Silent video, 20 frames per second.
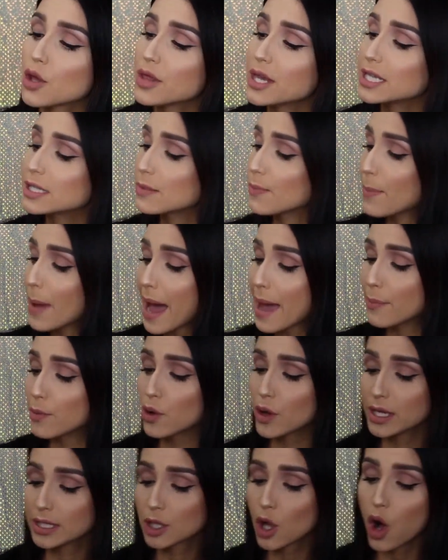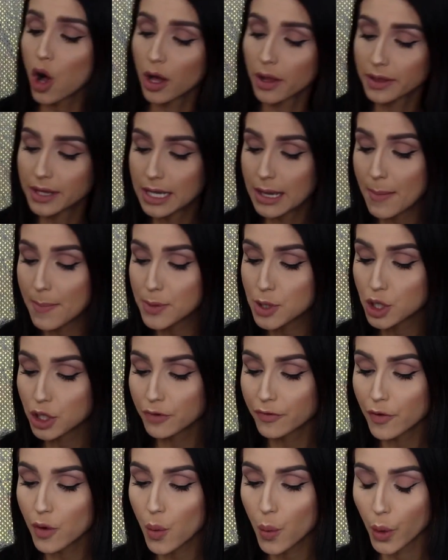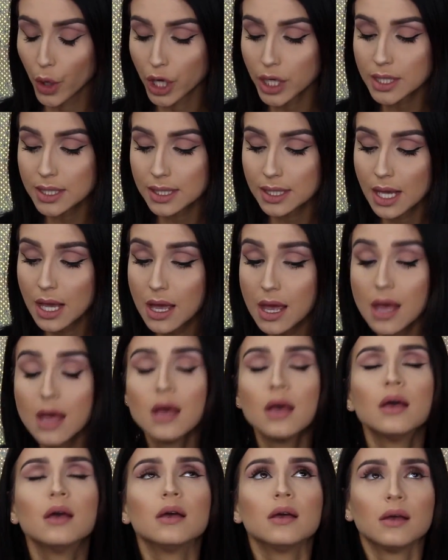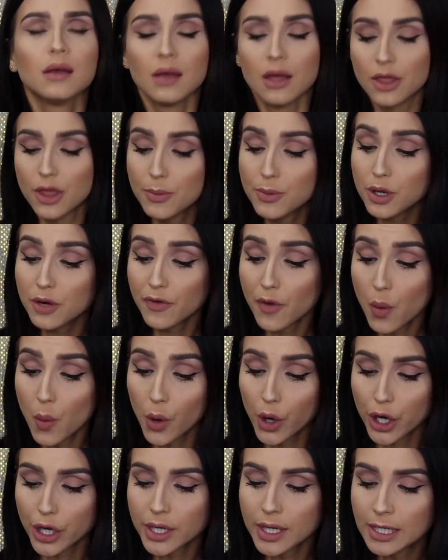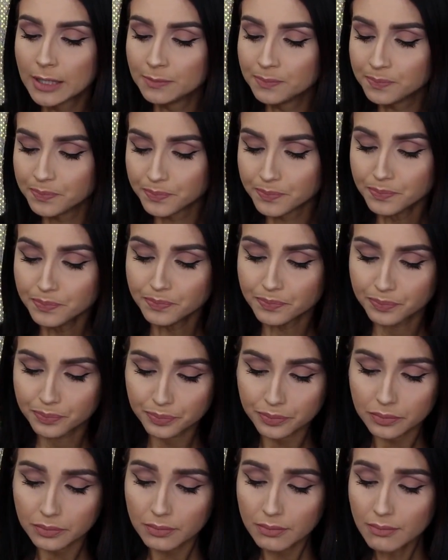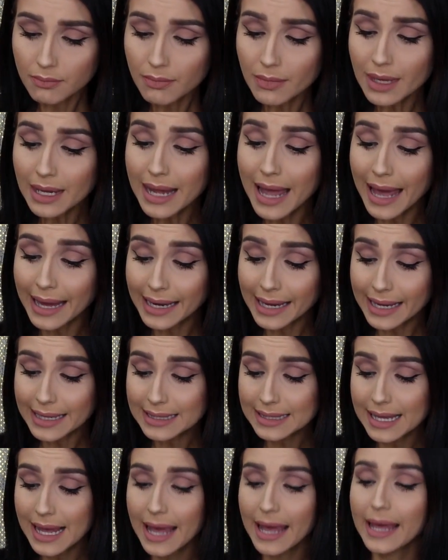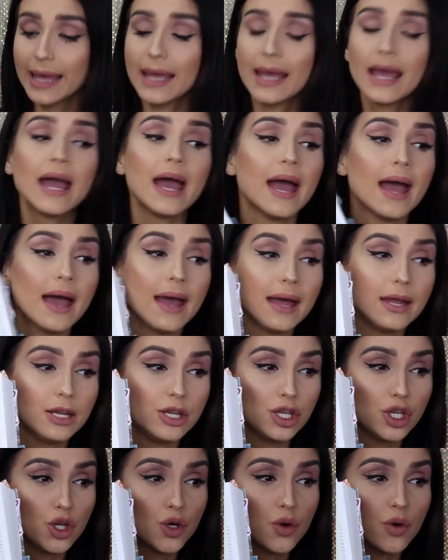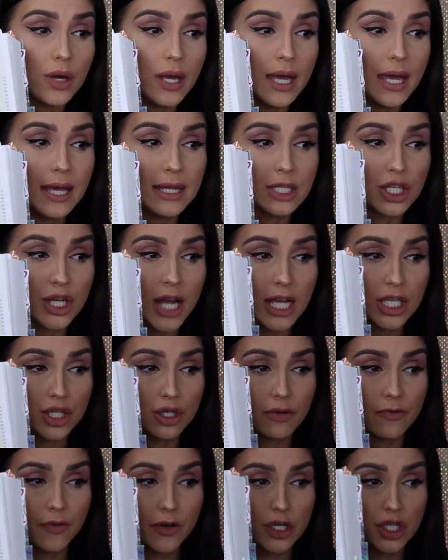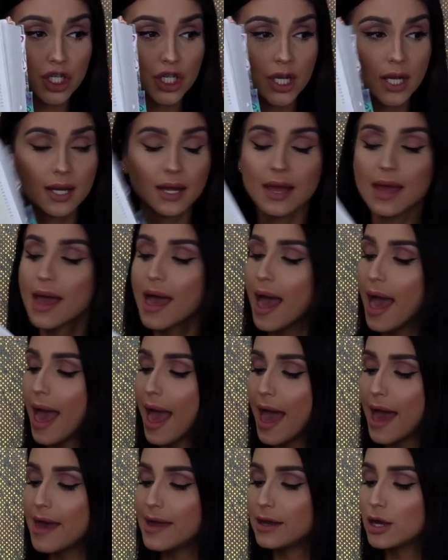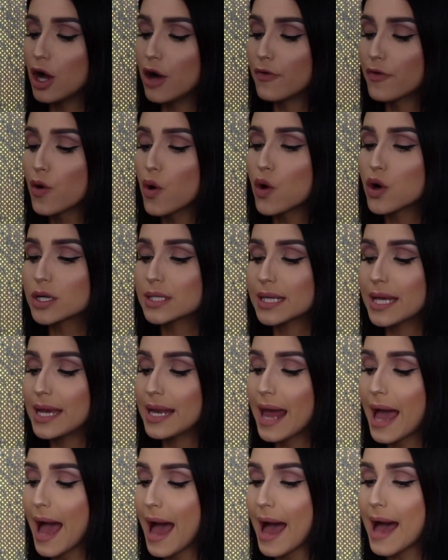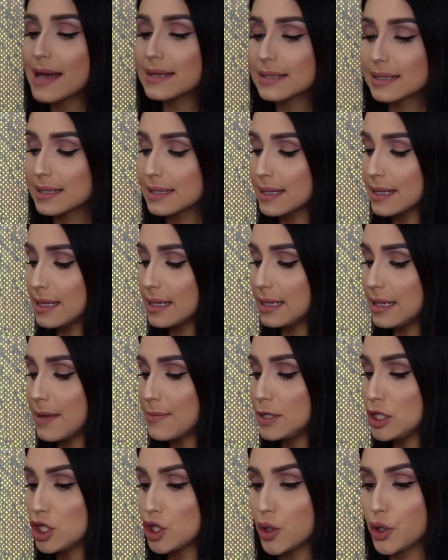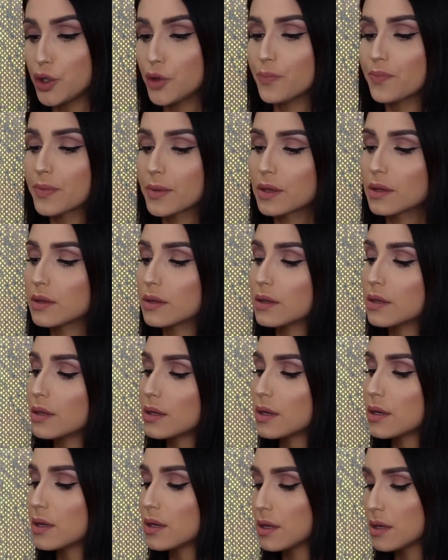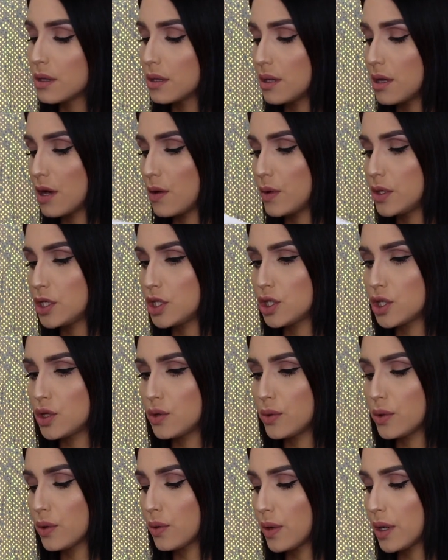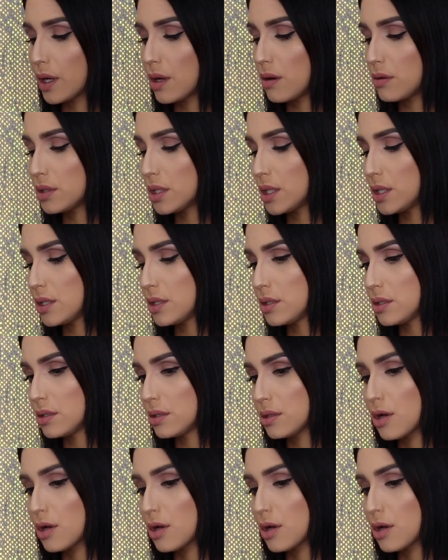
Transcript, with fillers: So this Bible is called the Beautiful Works, the Beautiful Word, and it's a New International Version. And of course it has, let me show you. I'm gonna show you real quick, hold on.